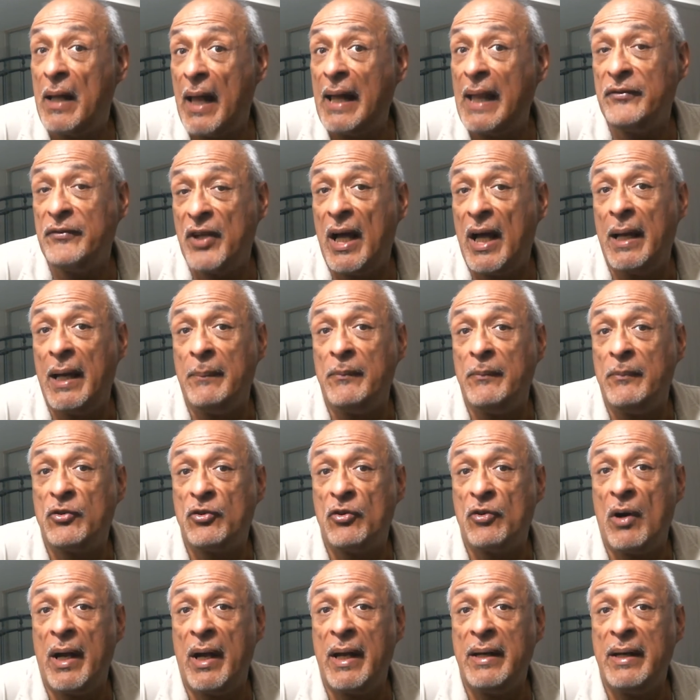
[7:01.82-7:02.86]
a lot of
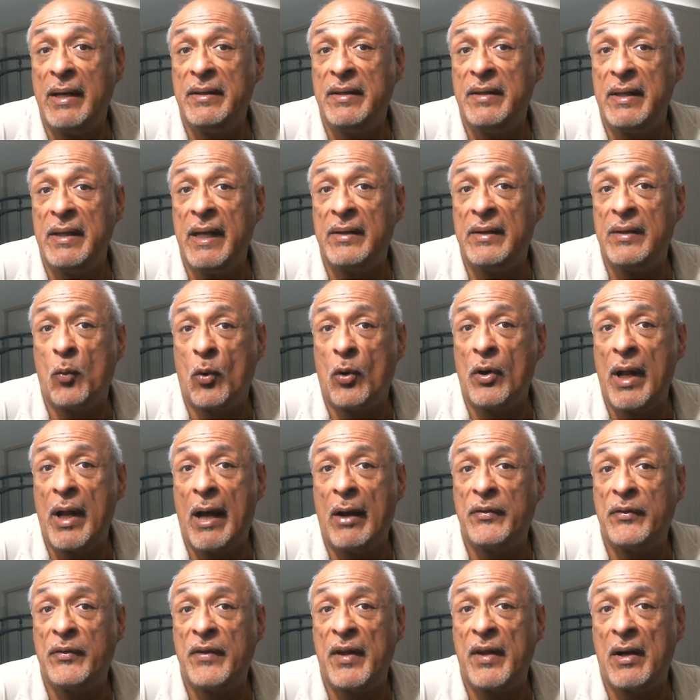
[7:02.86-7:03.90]
time trying to get the
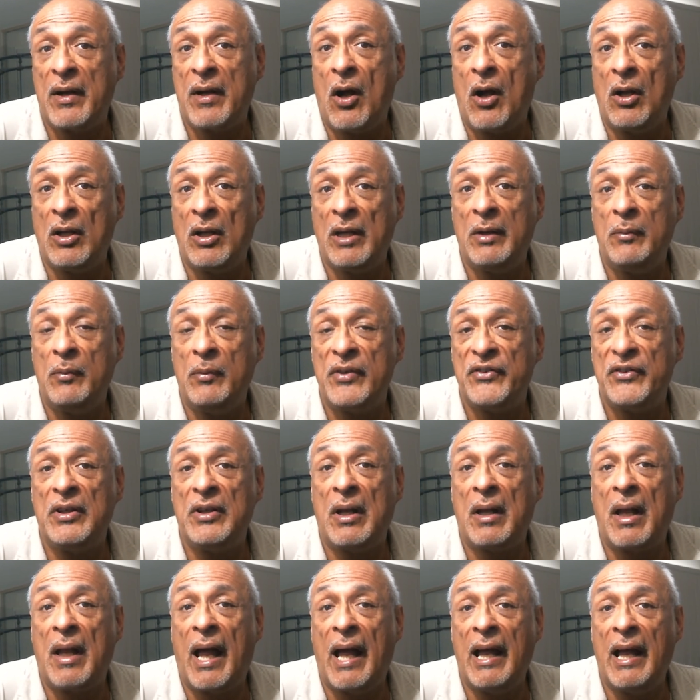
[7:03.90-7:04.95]
word out that Hollywood is
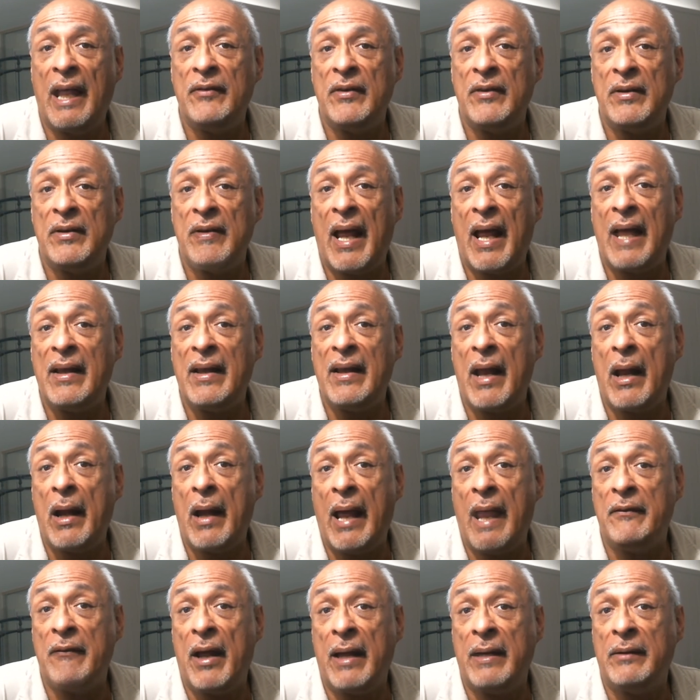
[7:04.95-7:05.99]
still alive and and
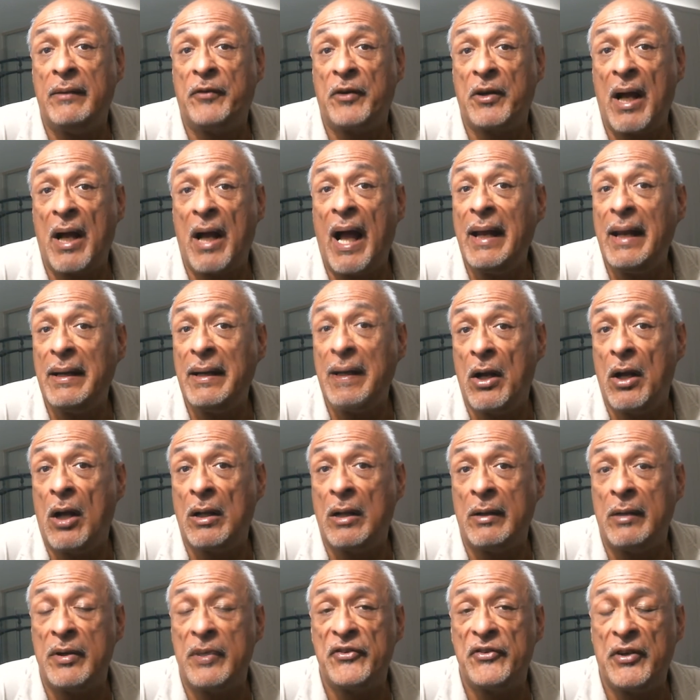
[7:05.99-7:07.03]
and, and Forgotten
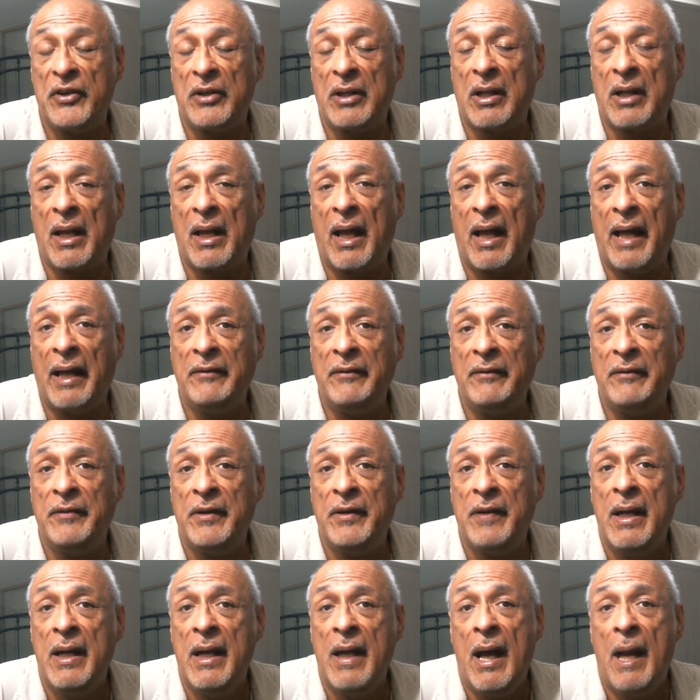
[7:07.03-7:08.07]
Hollywood is still alive.
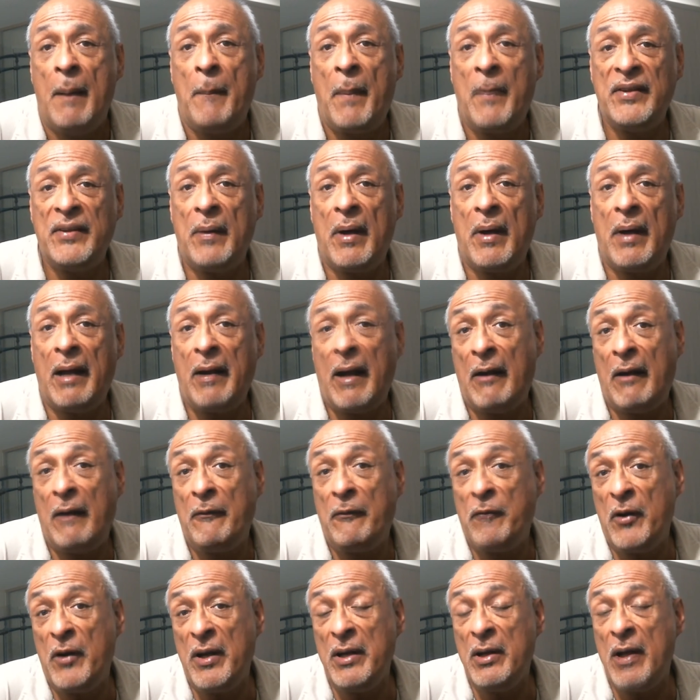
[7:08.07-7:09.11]
My I,
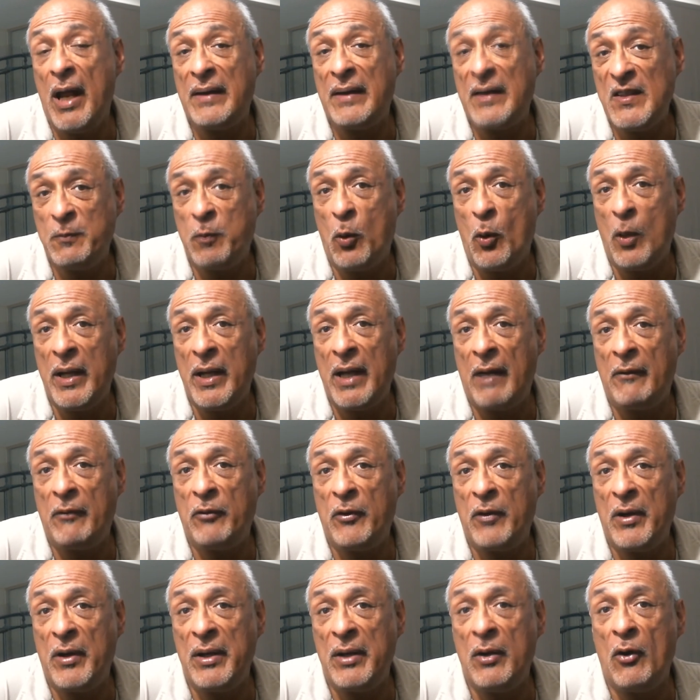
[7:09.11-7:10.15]
I've written at this point,
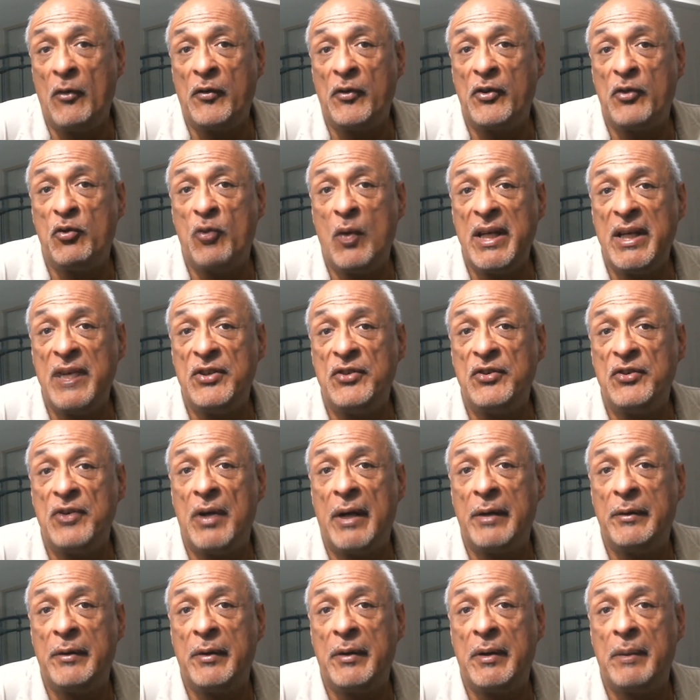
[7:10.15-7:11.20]
I've written over
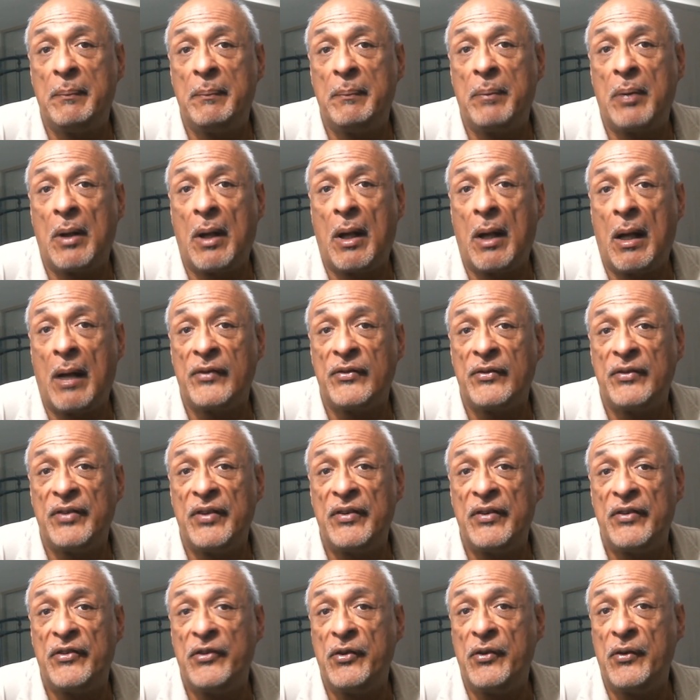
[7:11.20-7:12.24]
twenty-two hundred
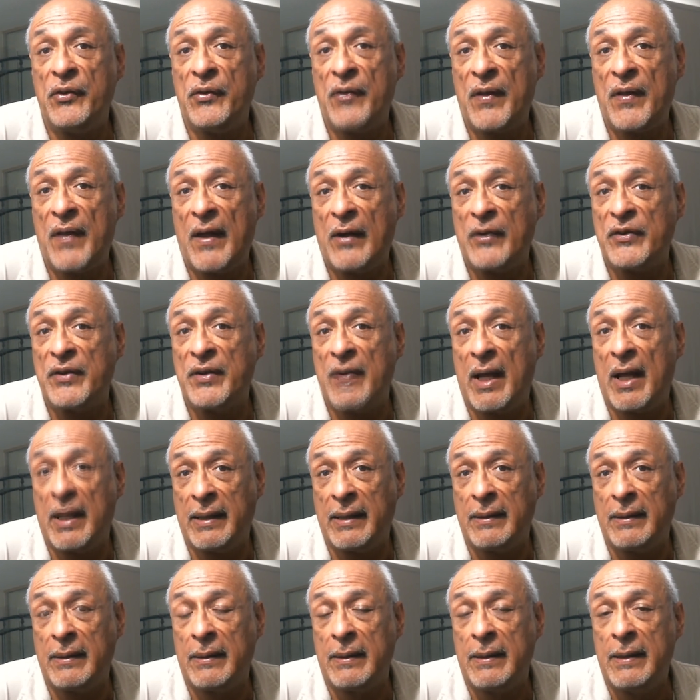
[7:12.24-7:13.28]
blogs since two thousand
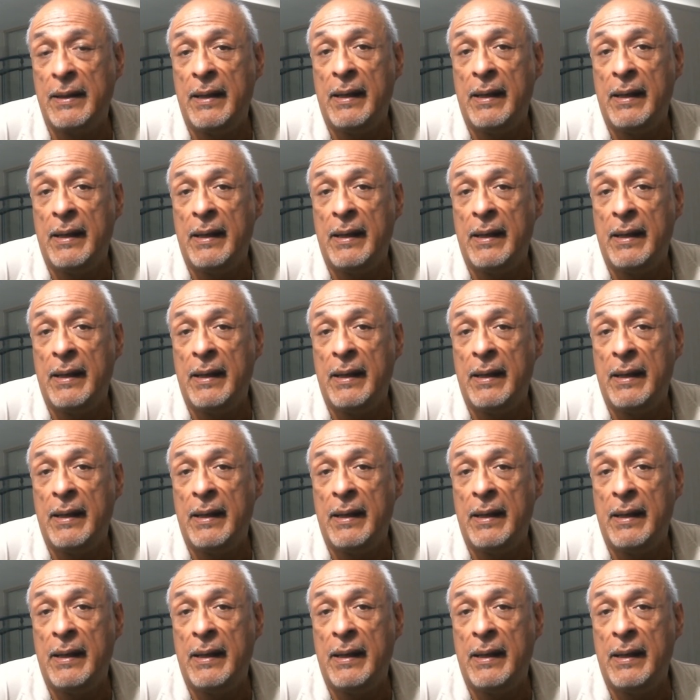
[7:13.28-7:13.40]
nine.